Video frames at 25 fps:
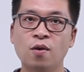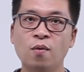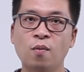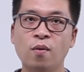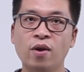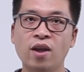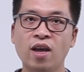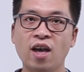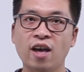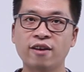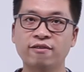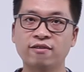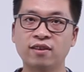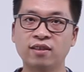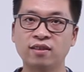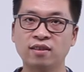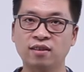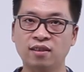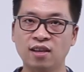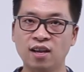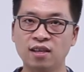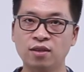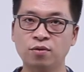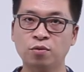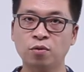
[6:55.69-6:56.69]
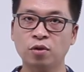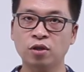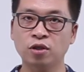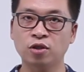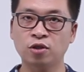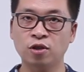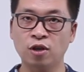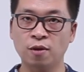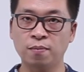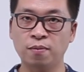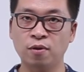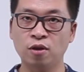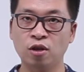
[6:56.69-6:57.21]
We have a network
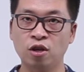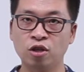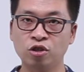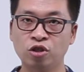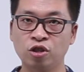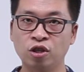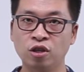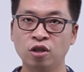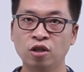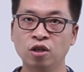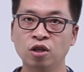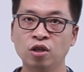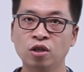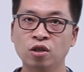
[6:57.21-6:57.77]
topology.